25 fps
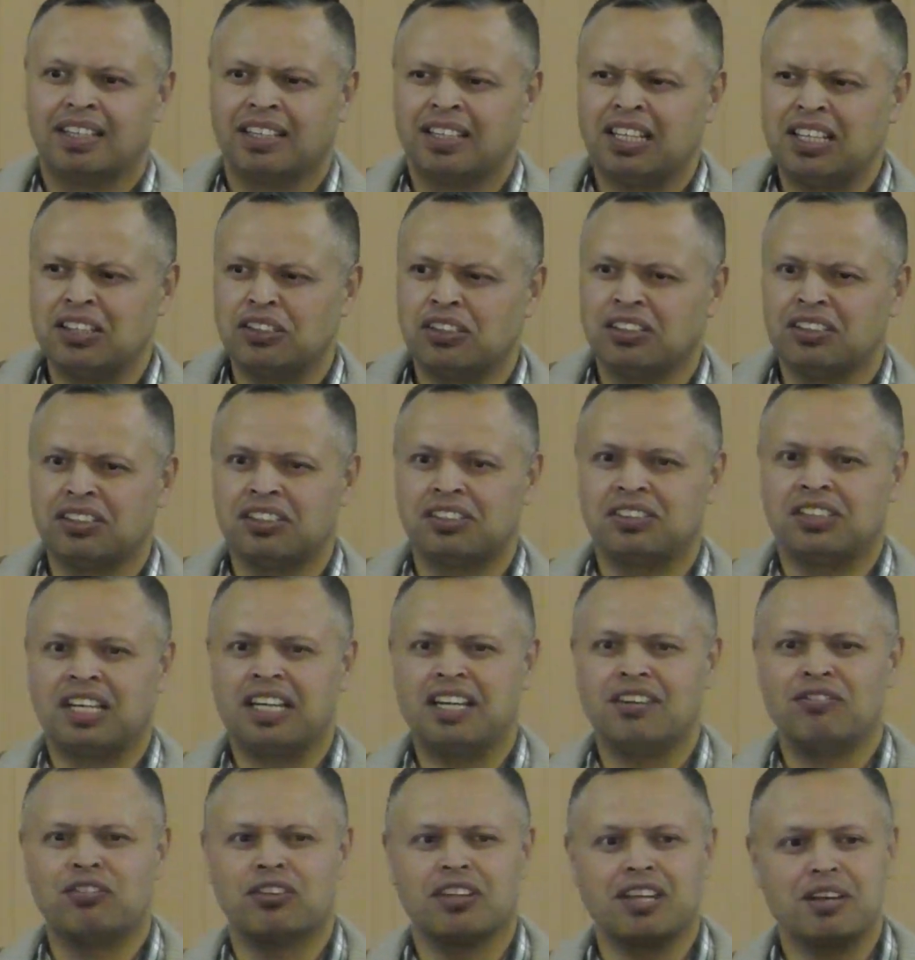He's
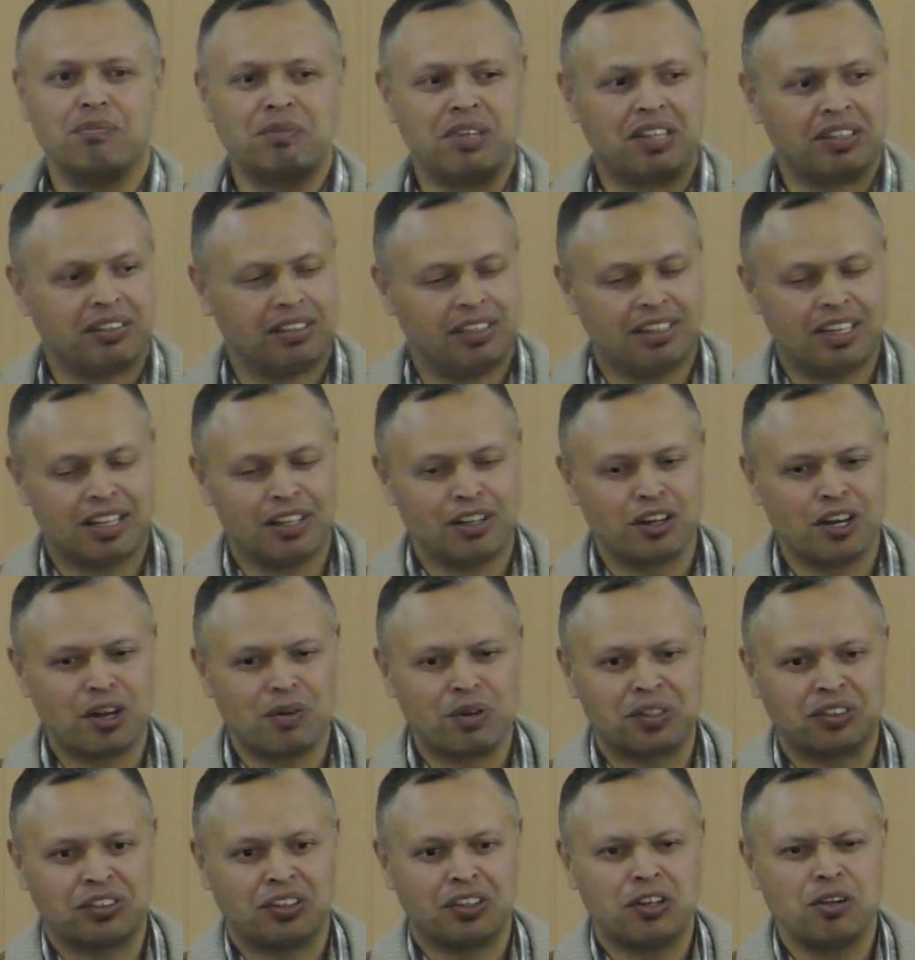interceding for them. He's, he doesn't know
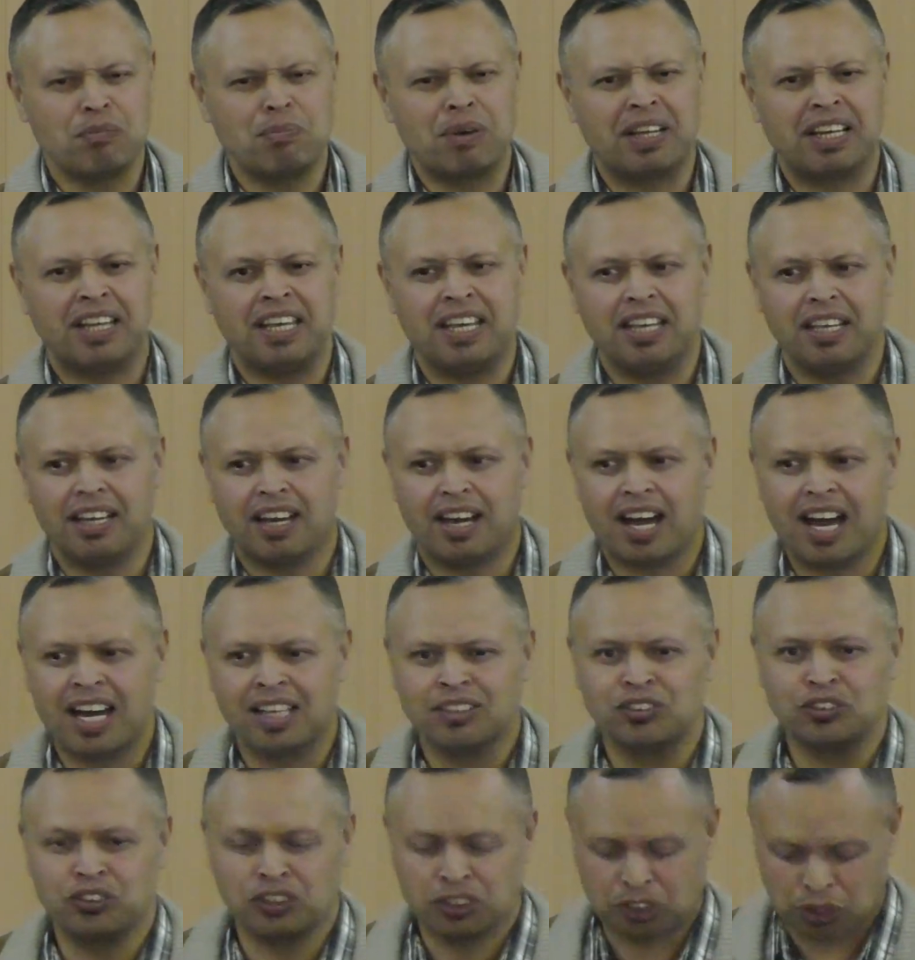what to do, but he
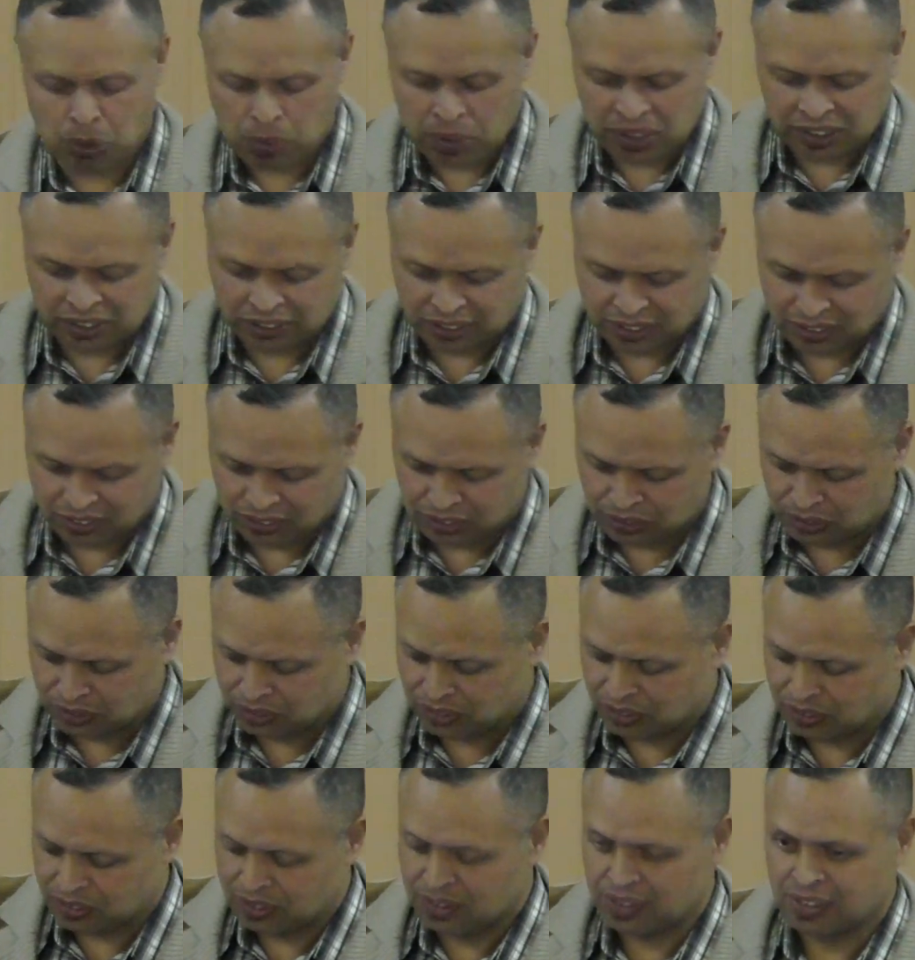asked this question
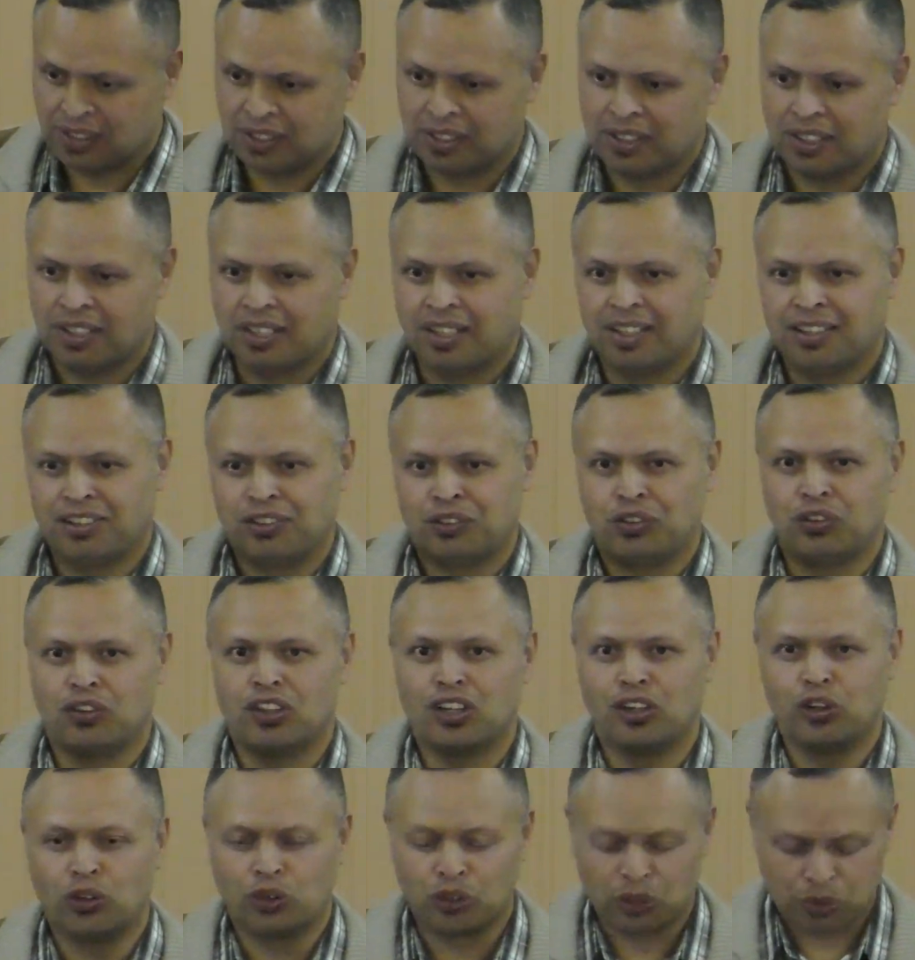to, to
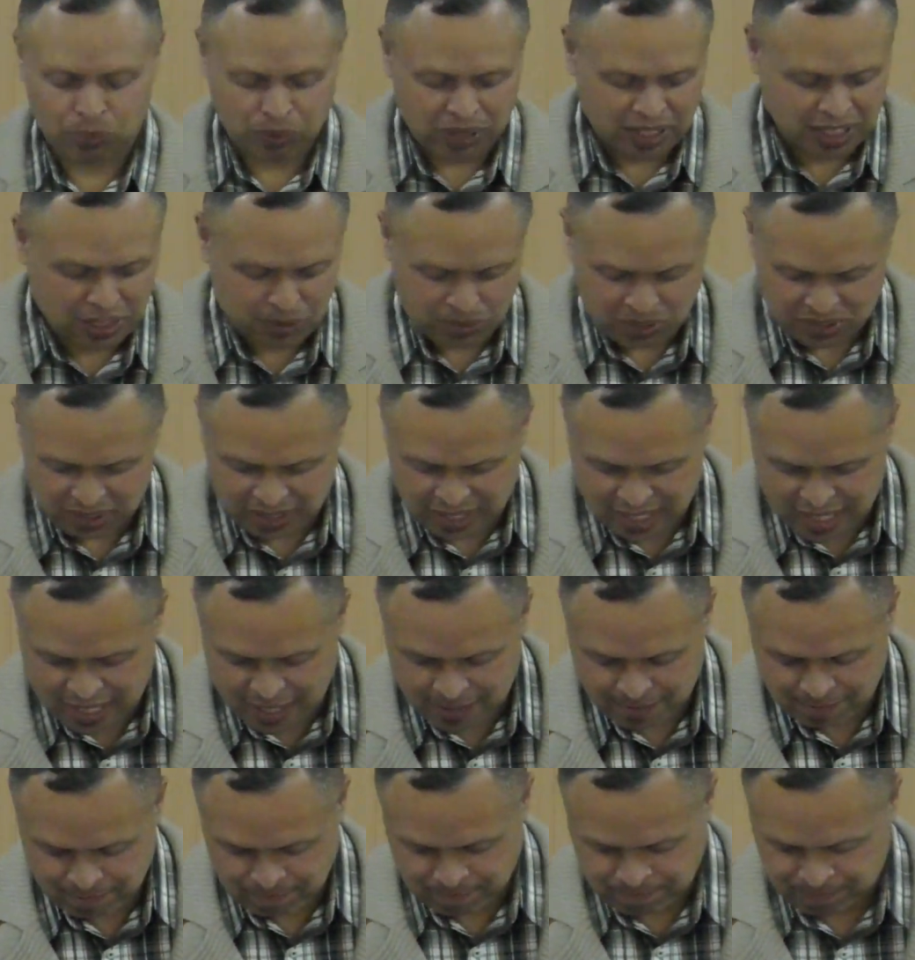the Lord while he was
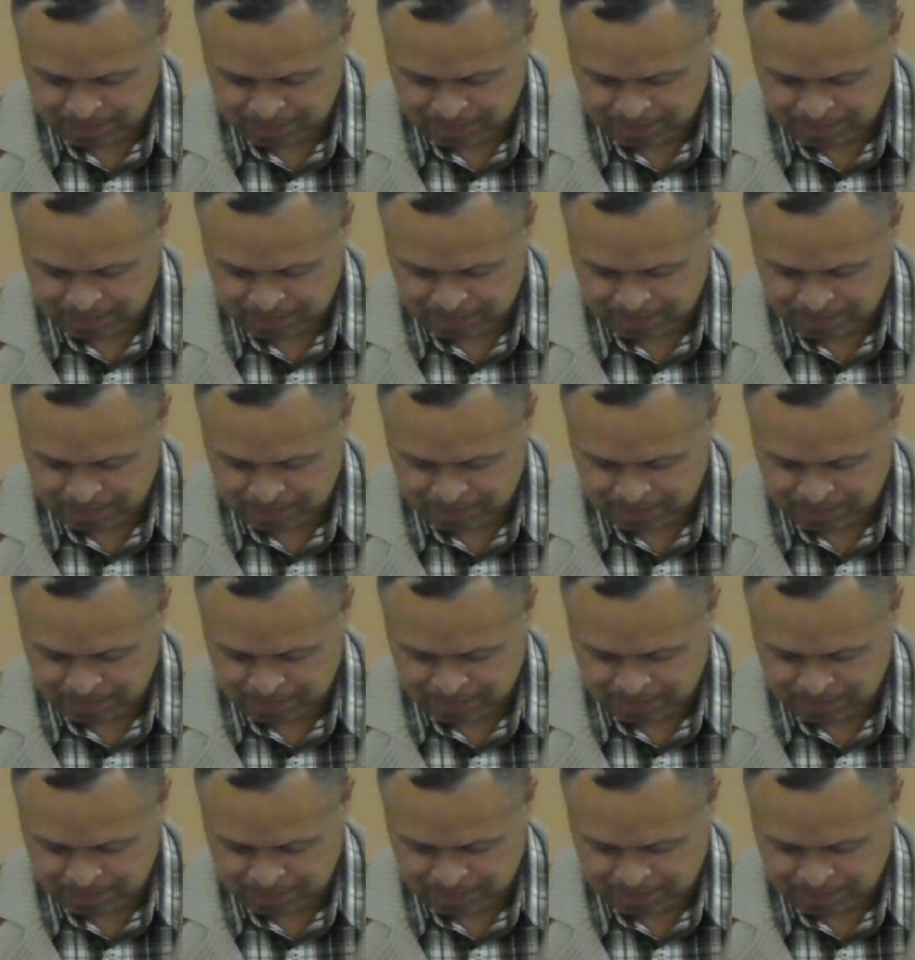there.